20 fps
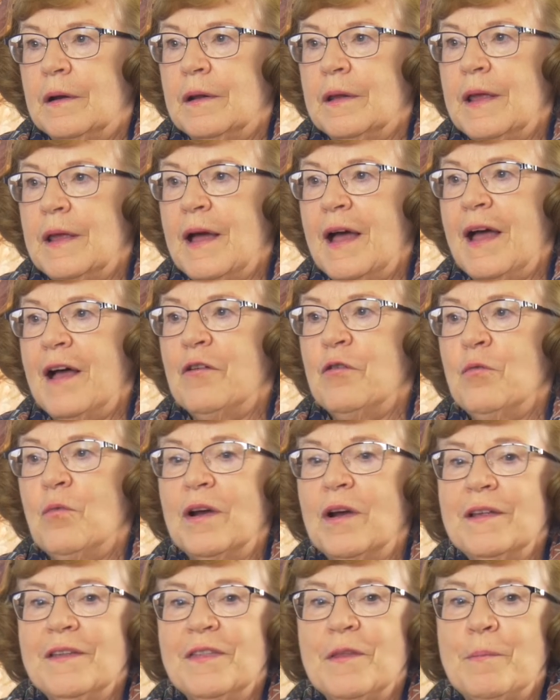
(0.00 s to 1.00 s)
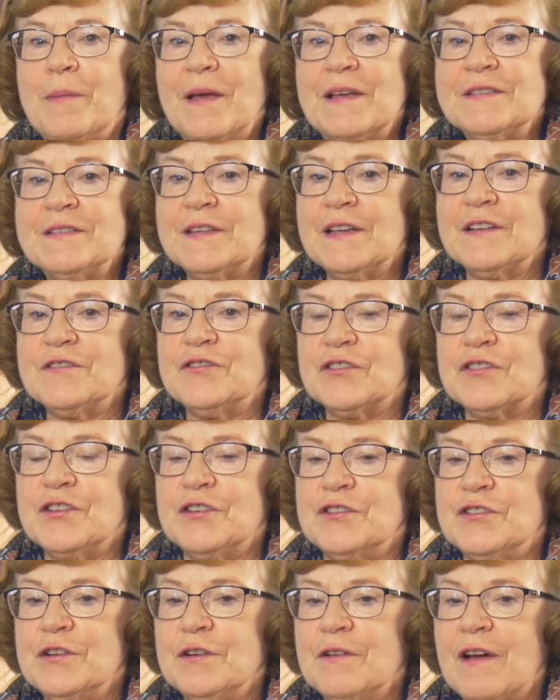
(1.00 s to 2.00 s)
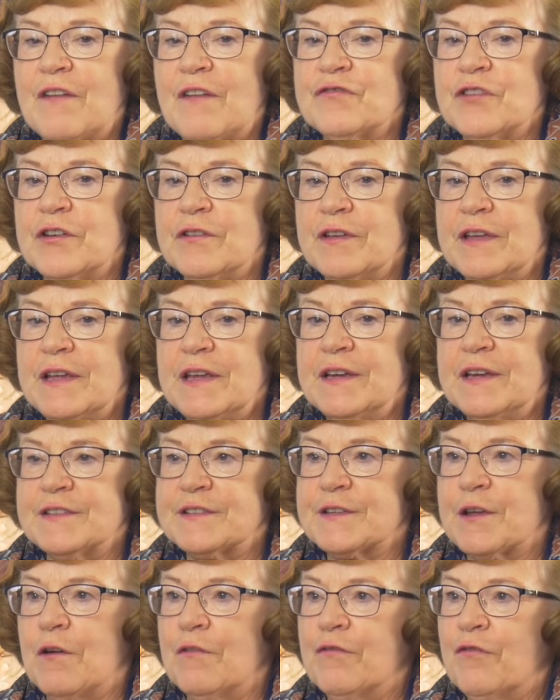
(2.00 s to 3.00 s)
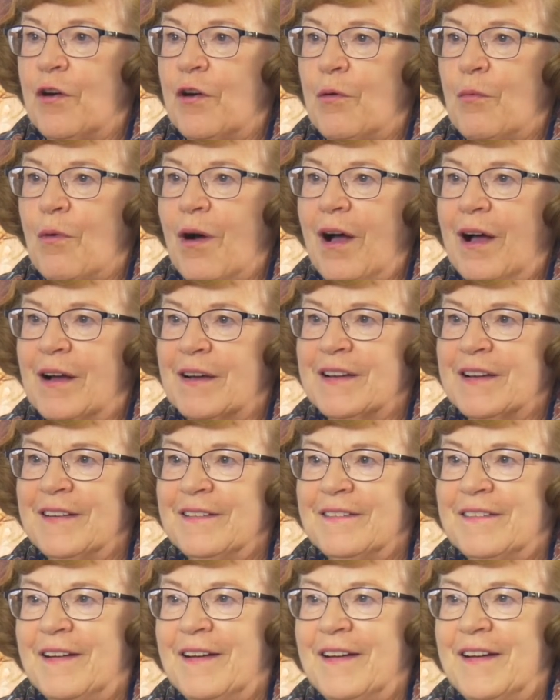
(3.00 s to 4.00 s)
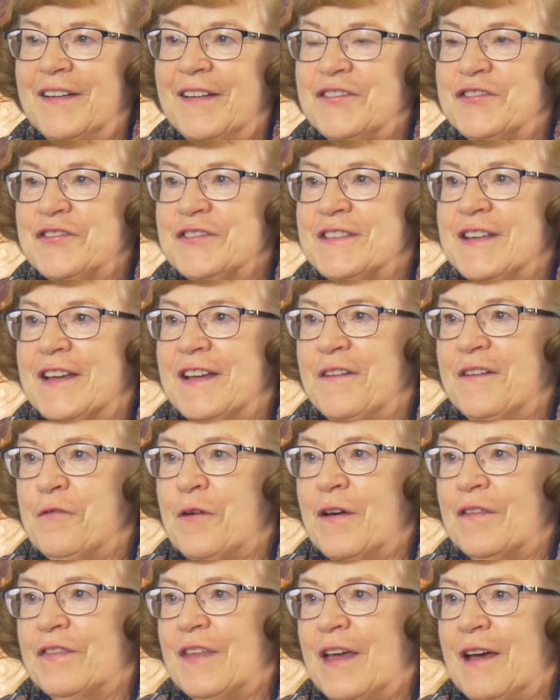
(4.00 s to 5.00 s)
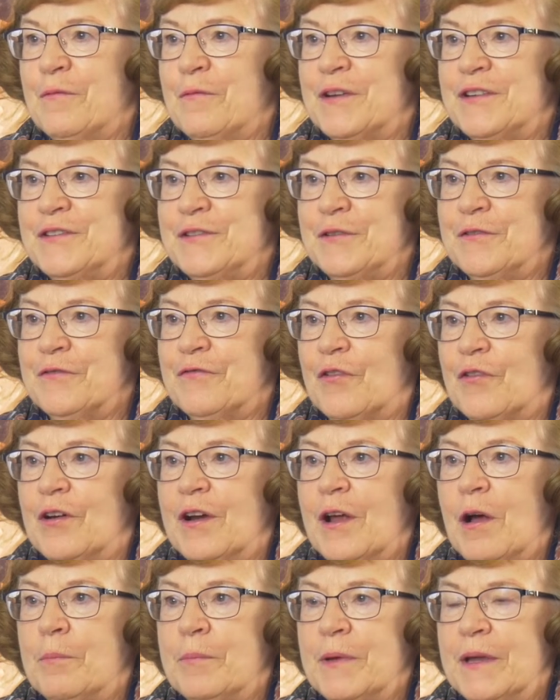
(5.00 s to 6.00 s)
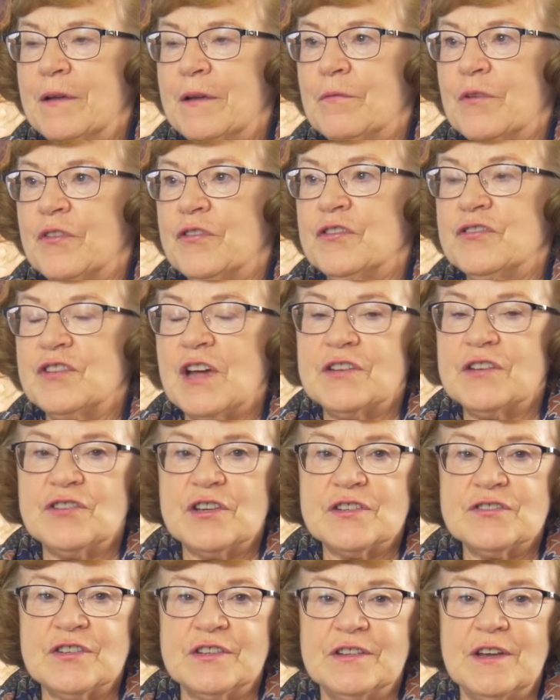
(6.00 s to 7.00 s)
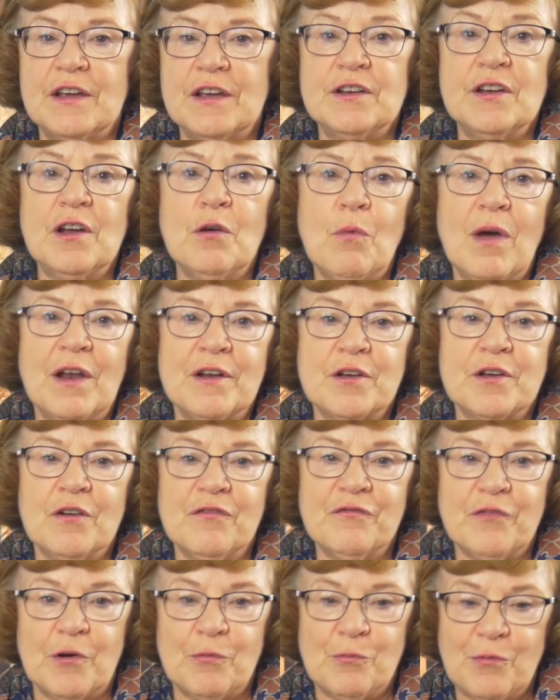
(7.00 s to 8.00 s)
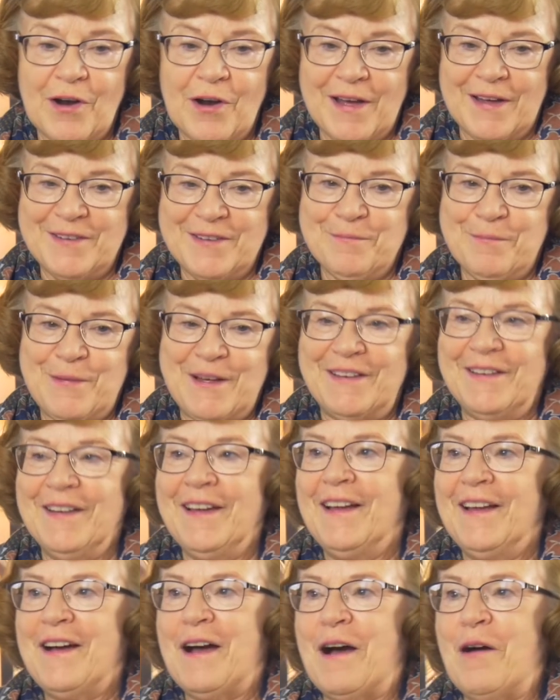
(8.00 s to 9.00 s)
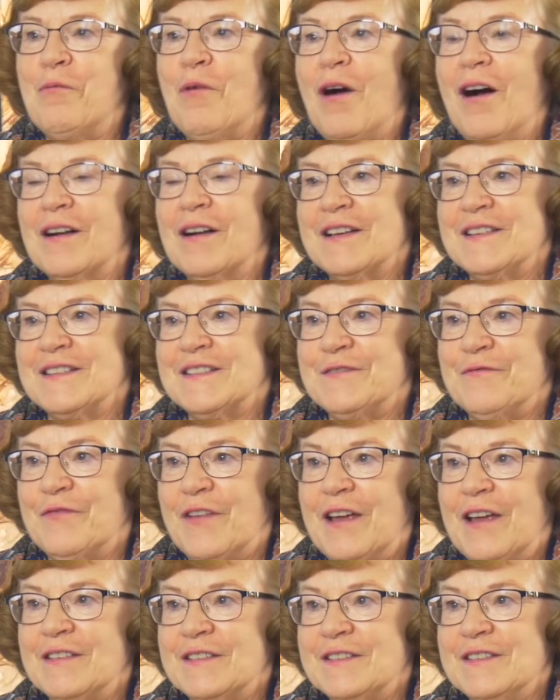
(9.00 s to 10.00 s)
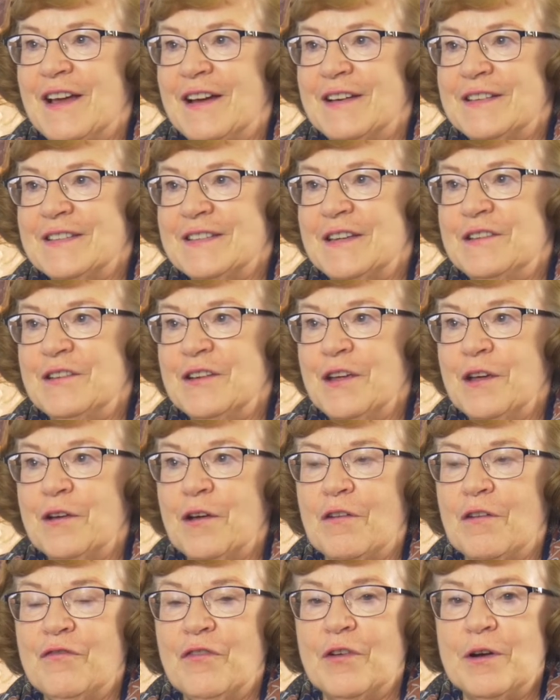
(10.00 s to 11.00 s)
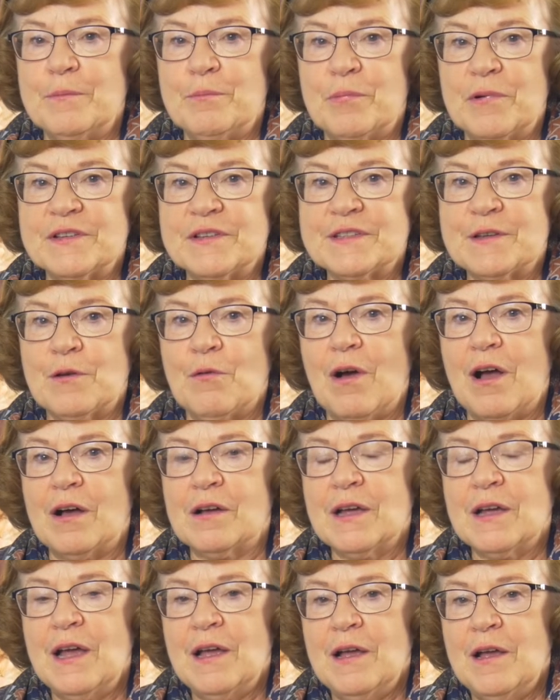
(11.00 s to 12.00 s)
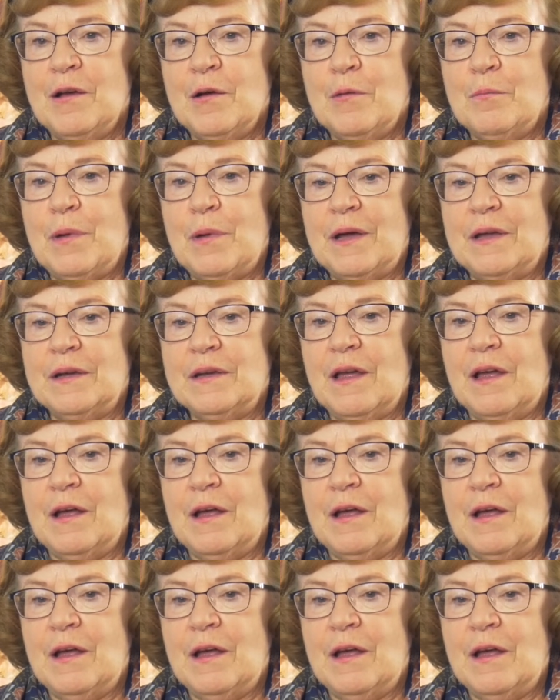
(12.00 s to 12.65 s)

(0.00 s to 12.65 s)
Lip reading: Yeah, one of the best things you can do after you eat is go for a walk. And just think of what that would do for helping with your digestion. Now, you don't want to go for a run, but a walk is nice, and you can go for a brisk walk. But